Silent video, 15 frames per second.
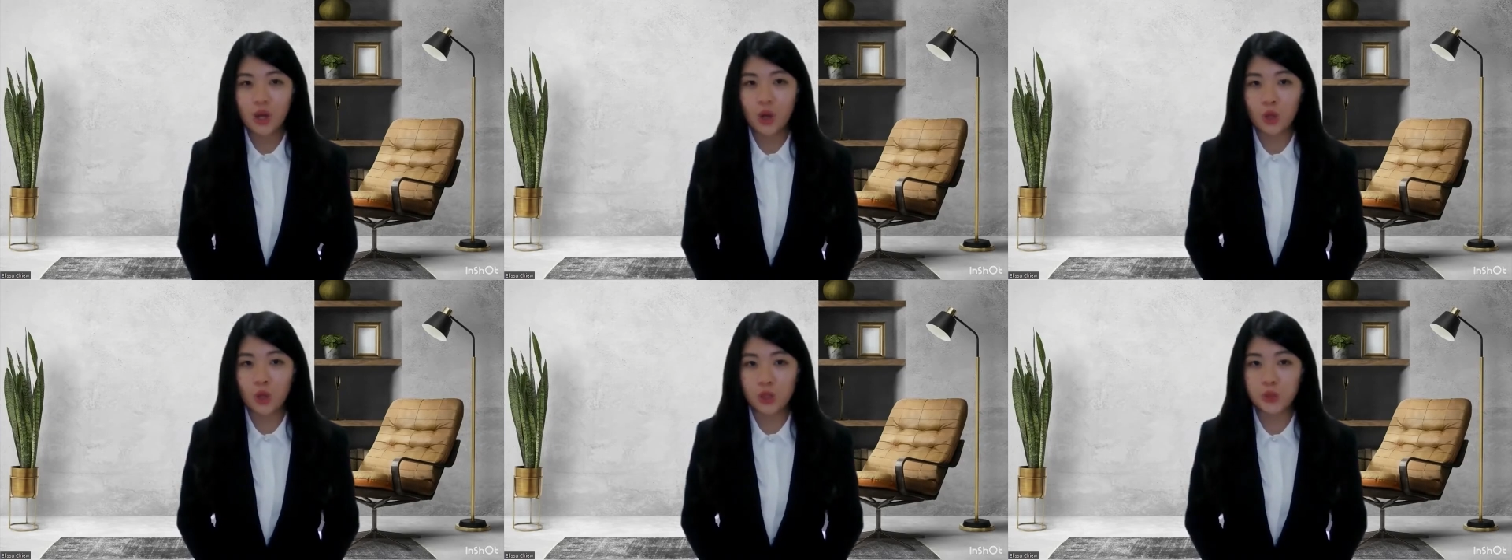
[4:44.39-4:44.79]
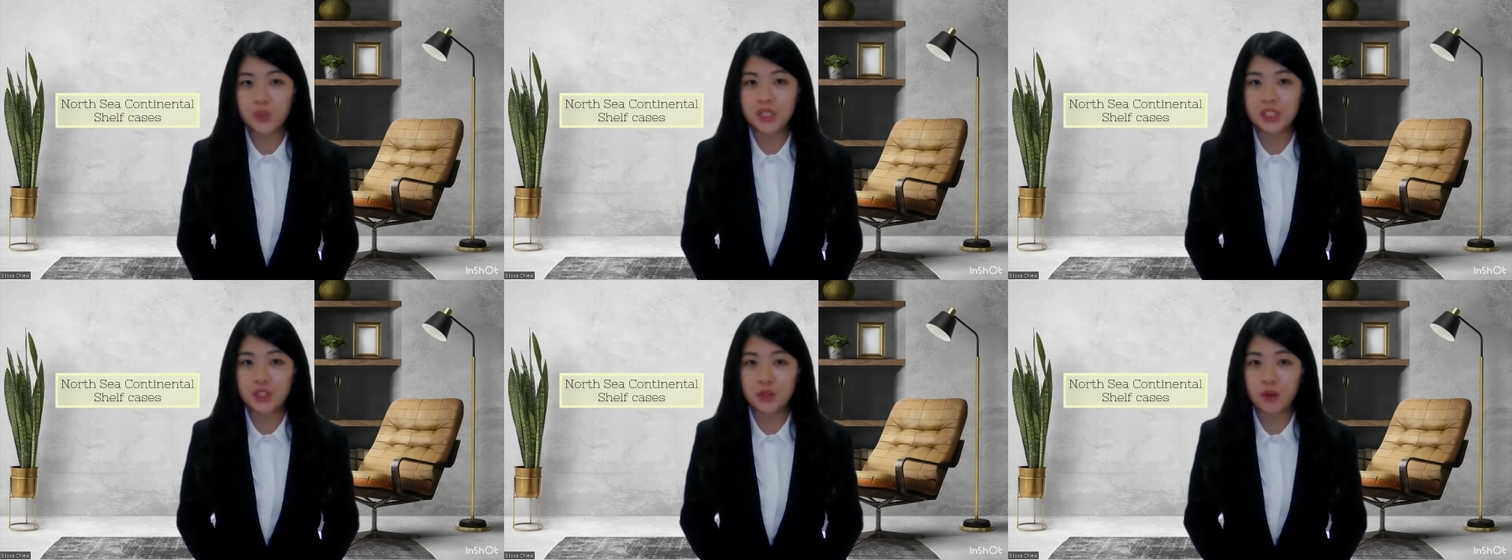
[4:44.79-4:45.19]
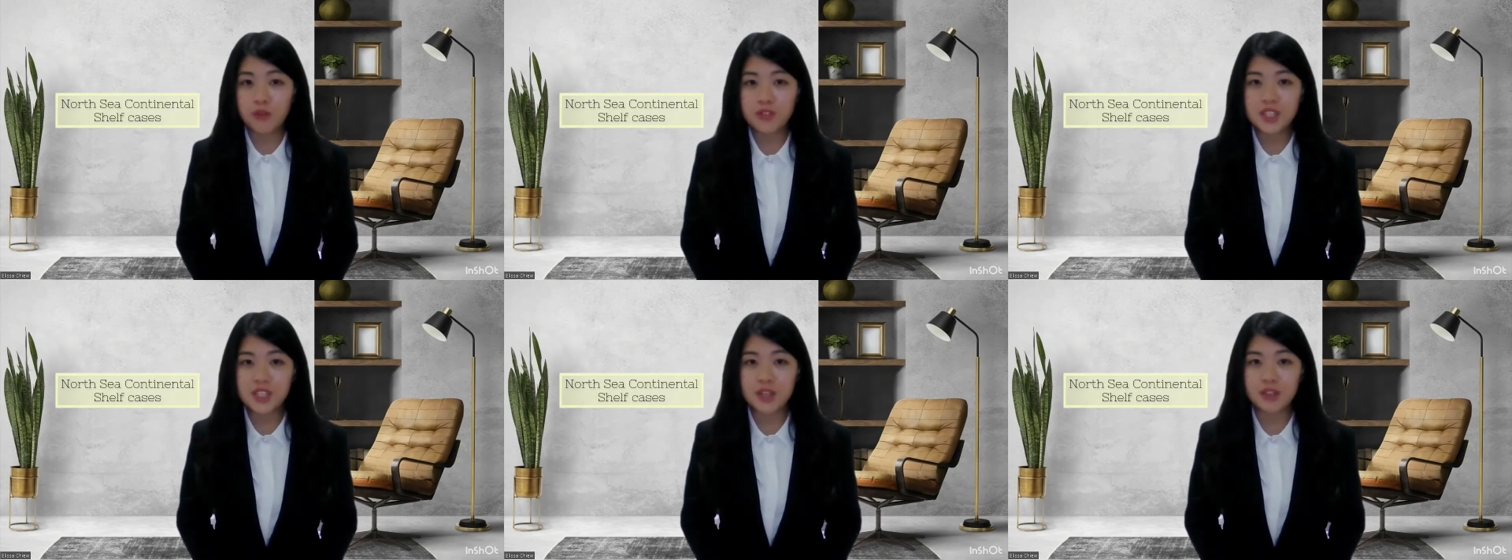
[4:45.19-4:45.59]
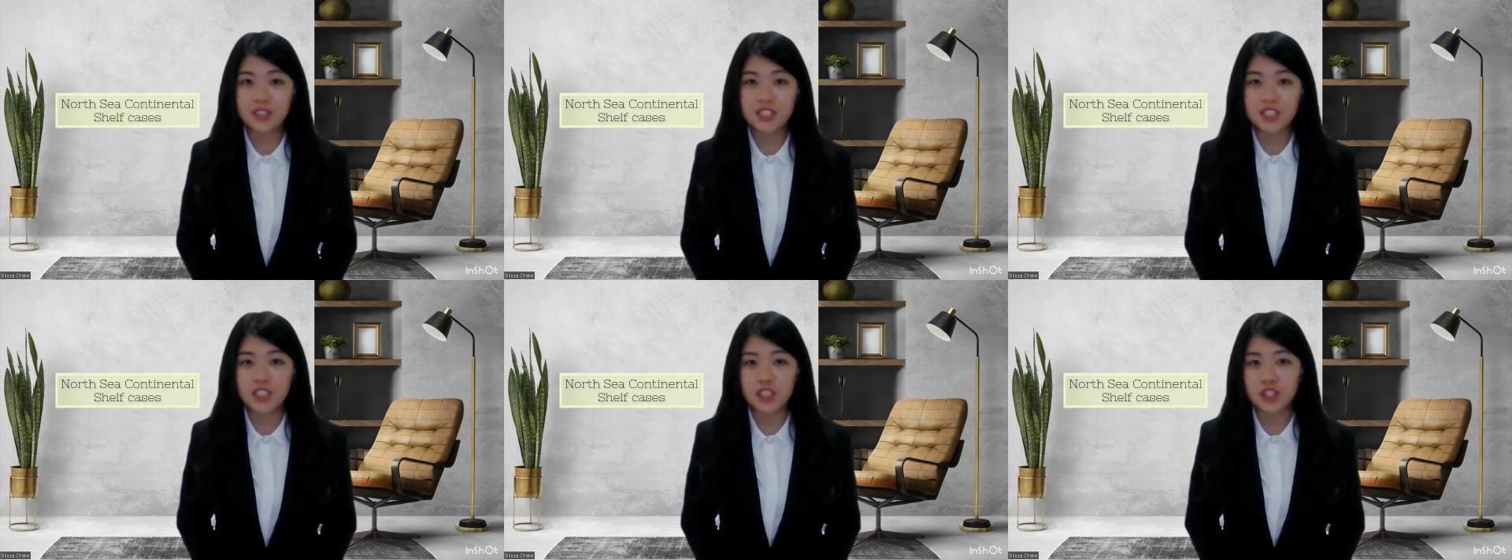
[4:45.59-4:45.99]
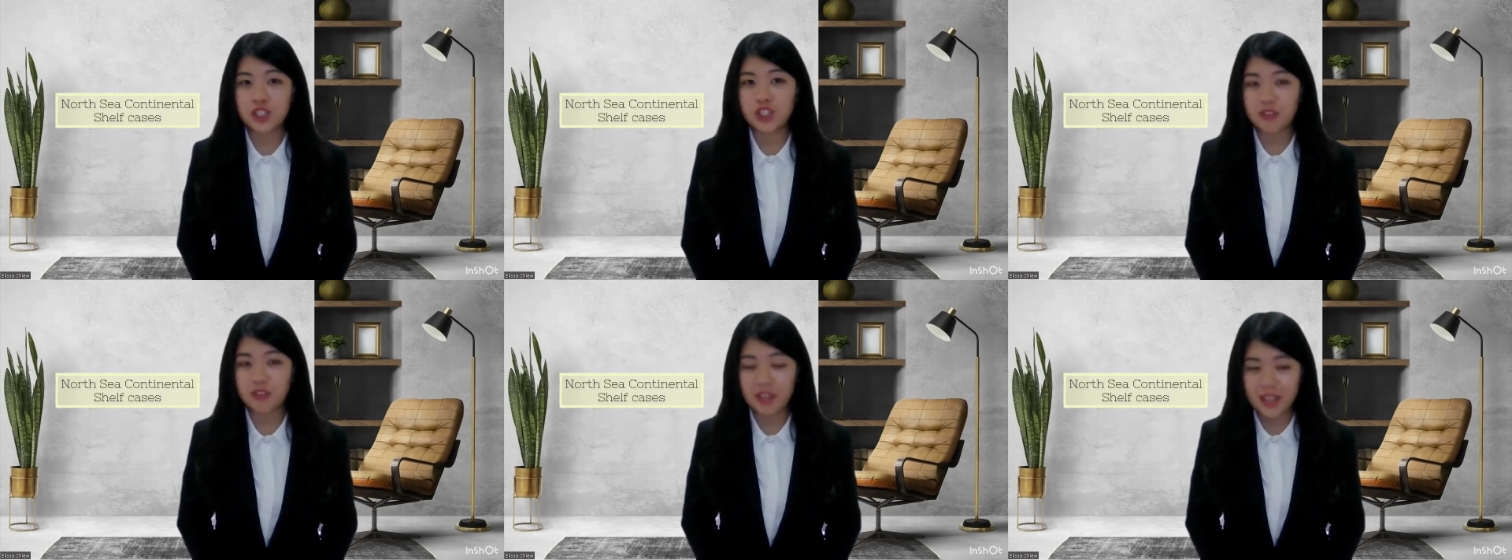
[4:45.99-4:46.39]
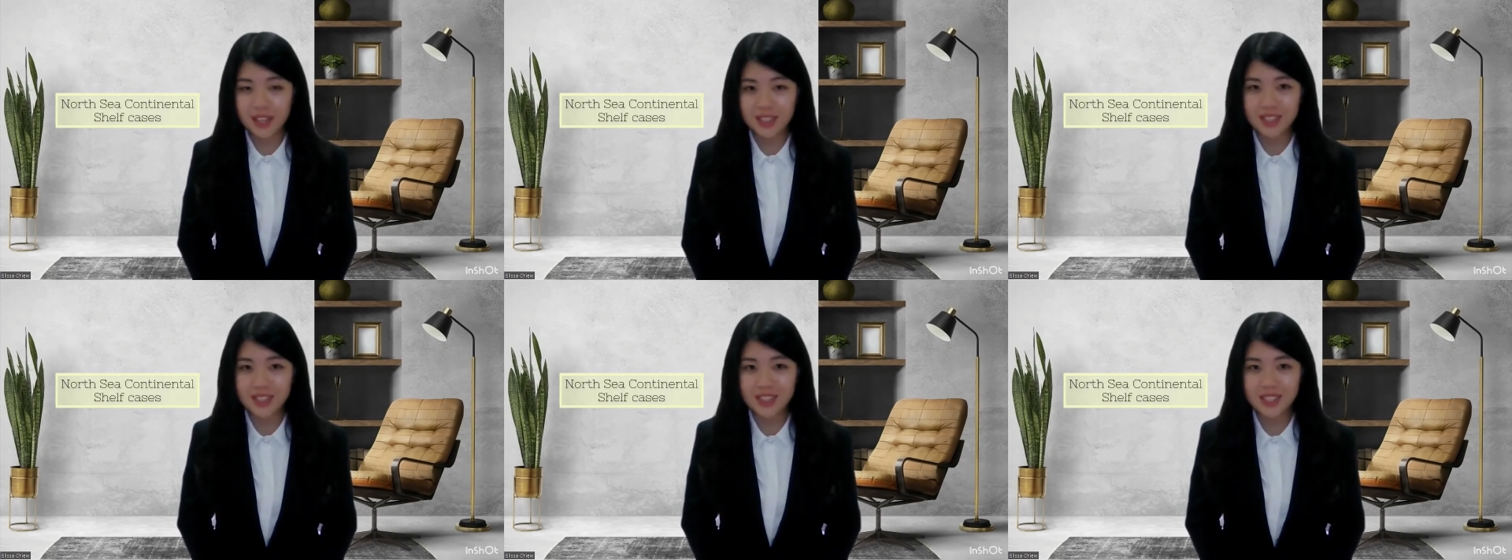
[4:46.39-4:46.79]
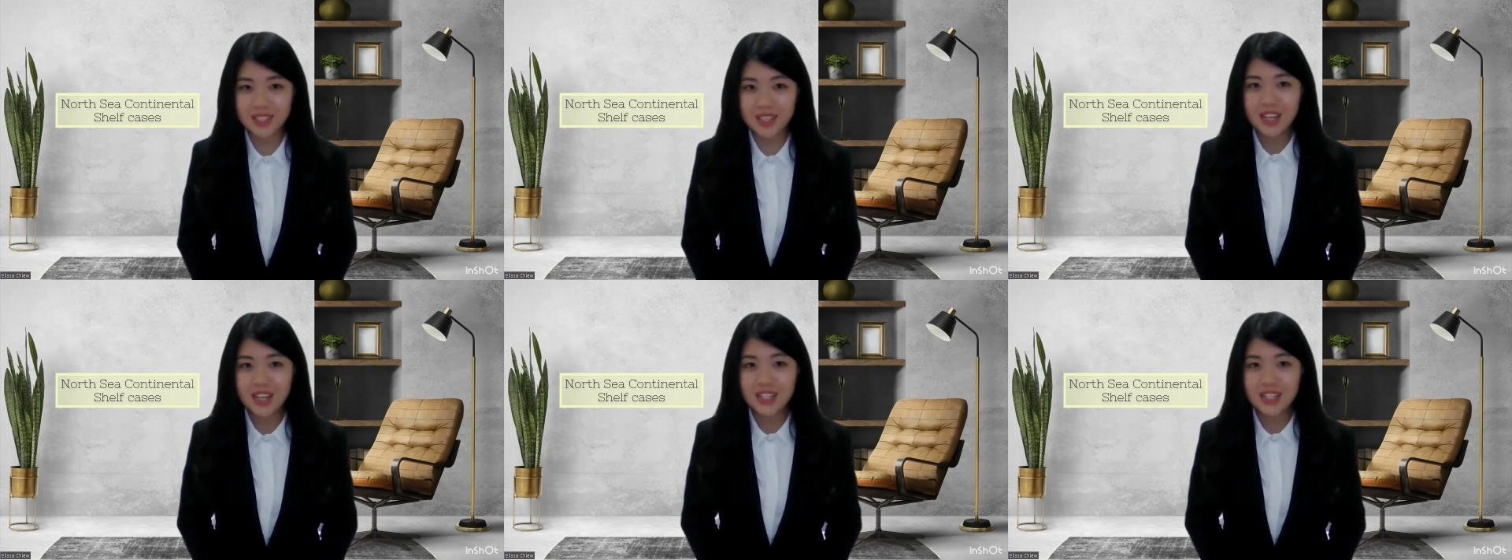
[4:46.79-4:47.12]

Although in the North Sea continental shelf cases,